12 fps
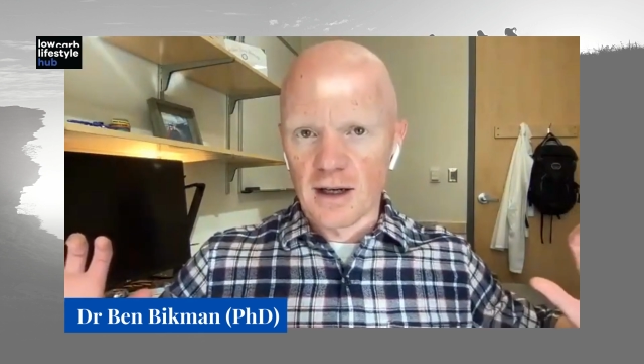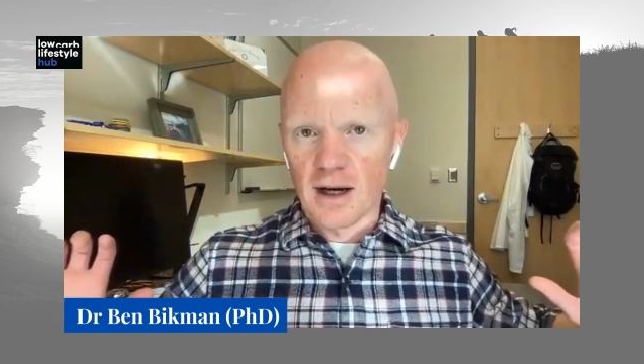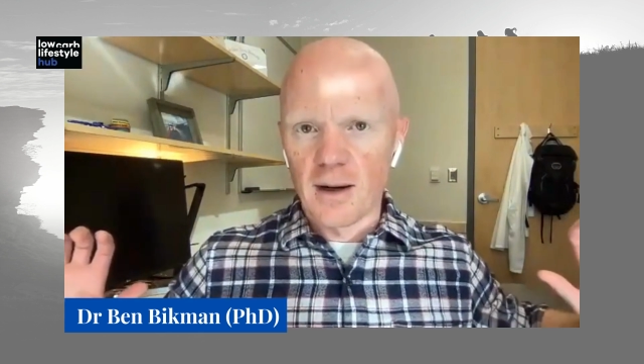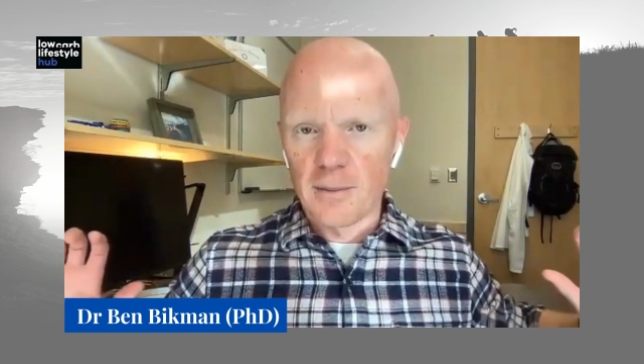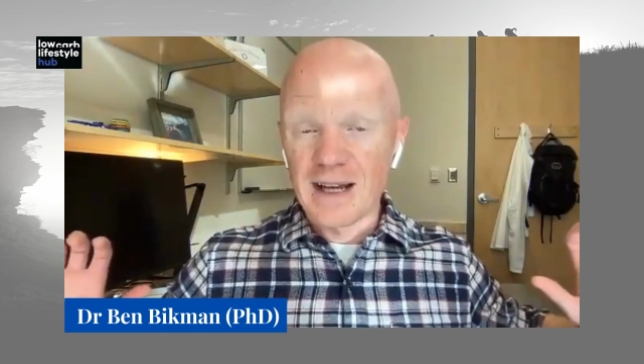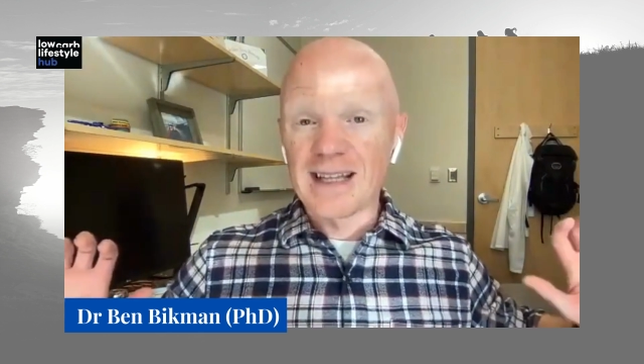
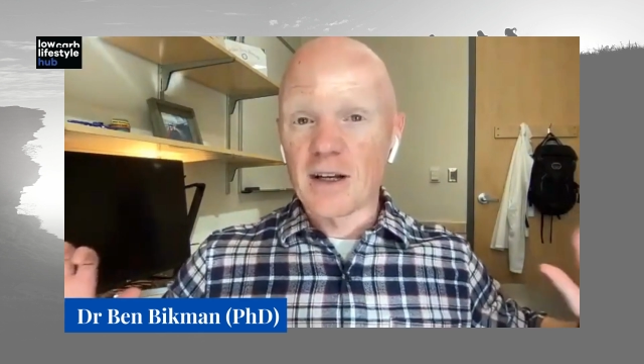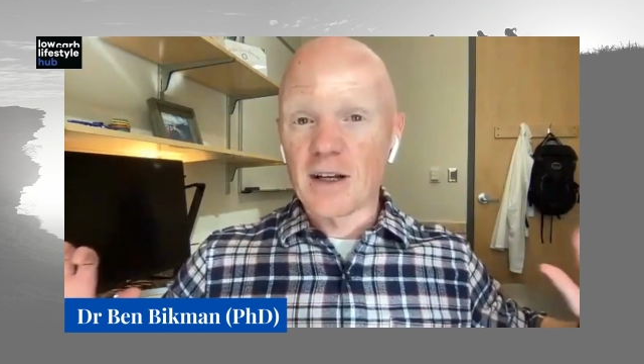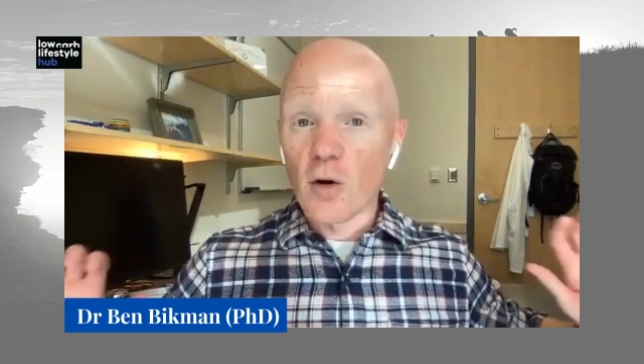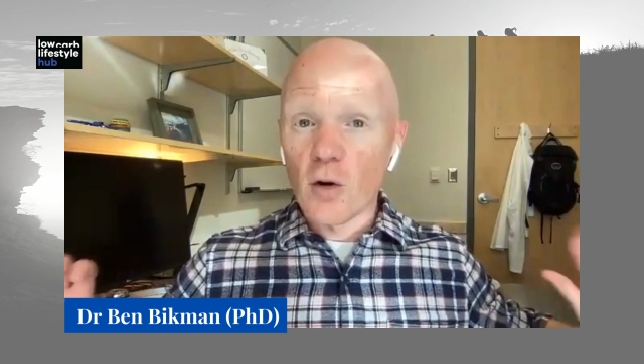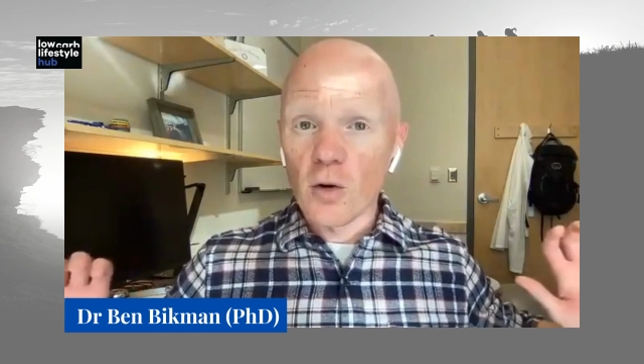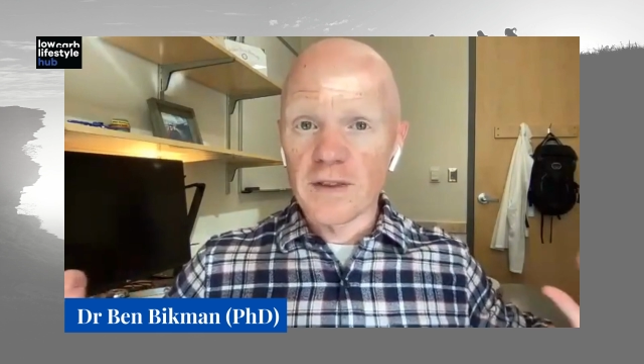and then
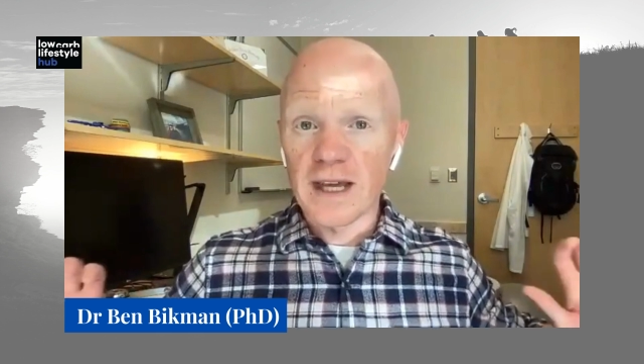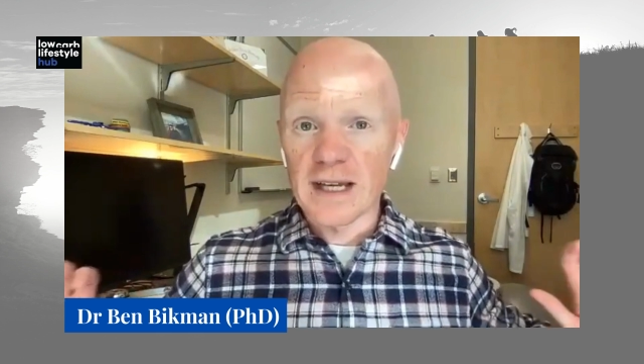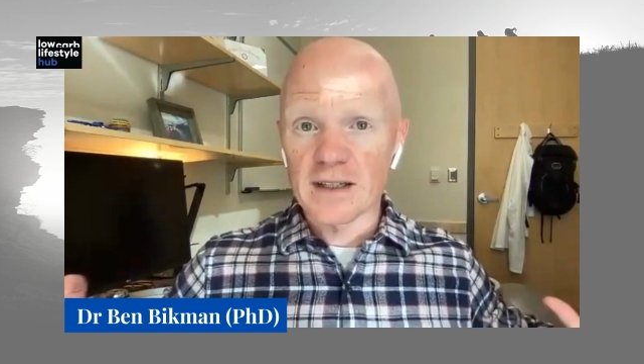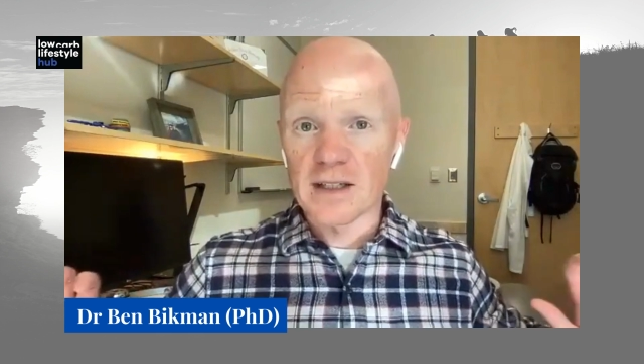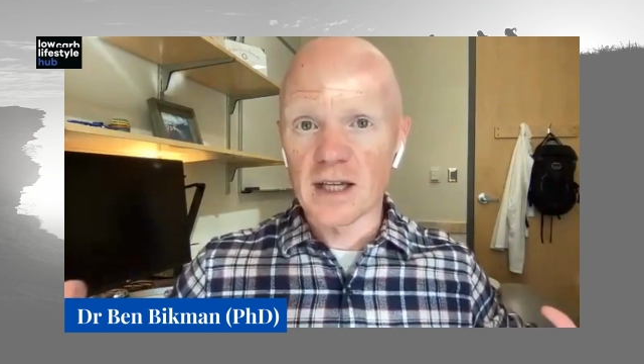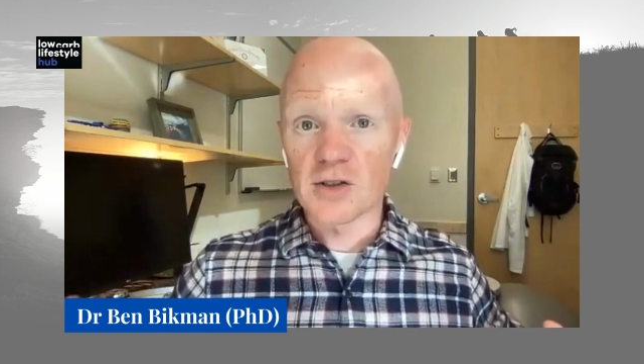hold
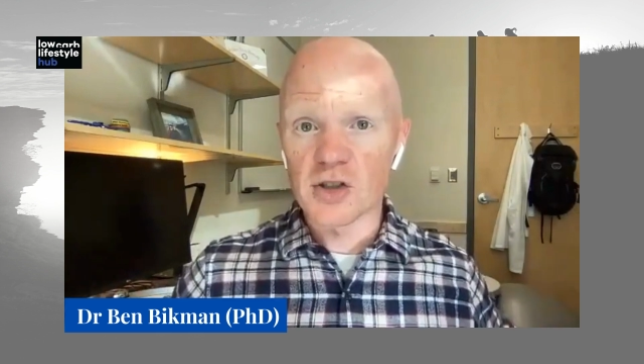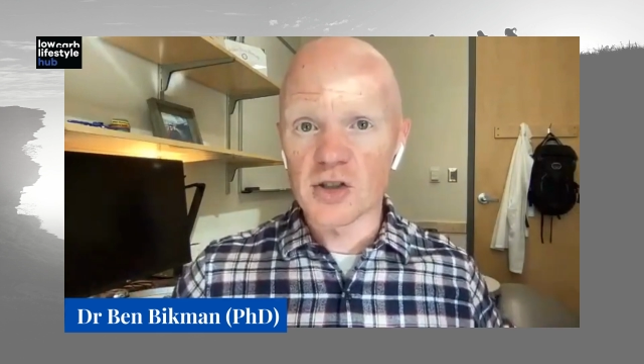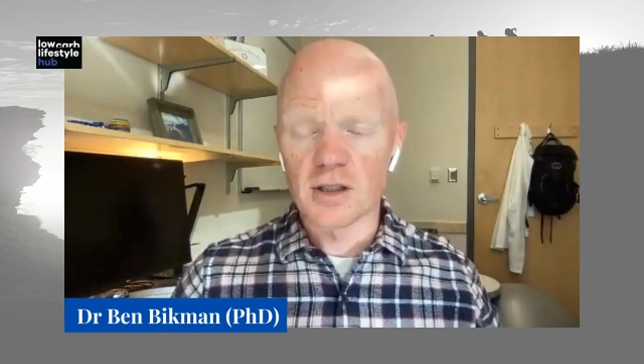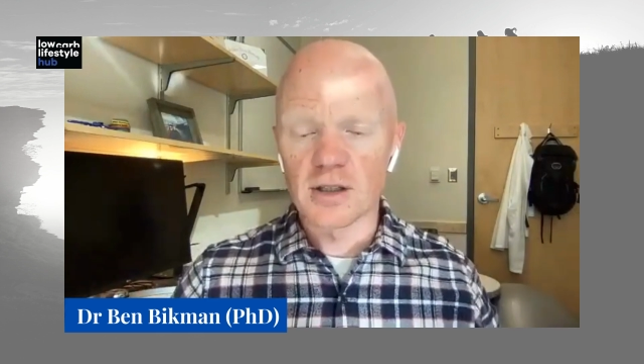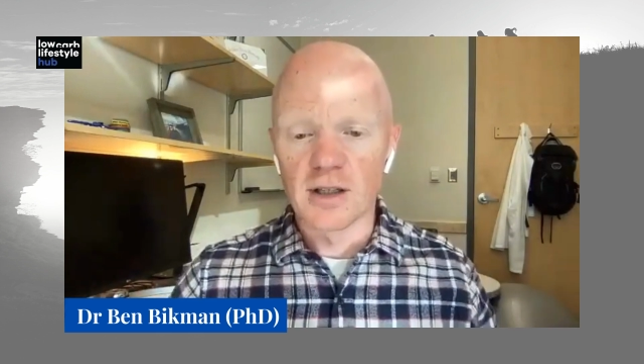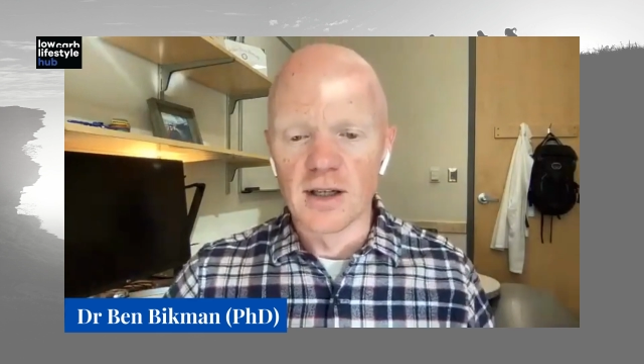that
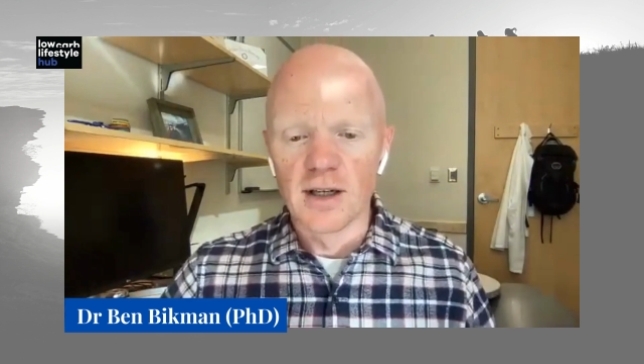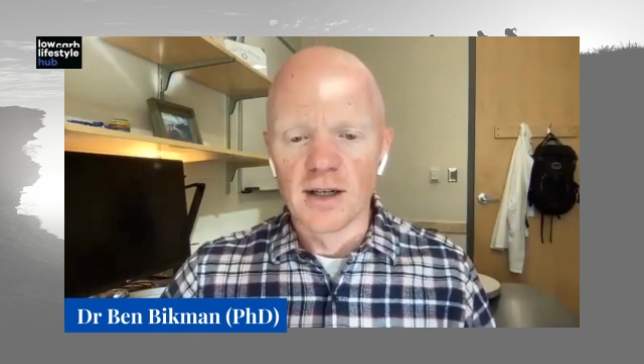tension.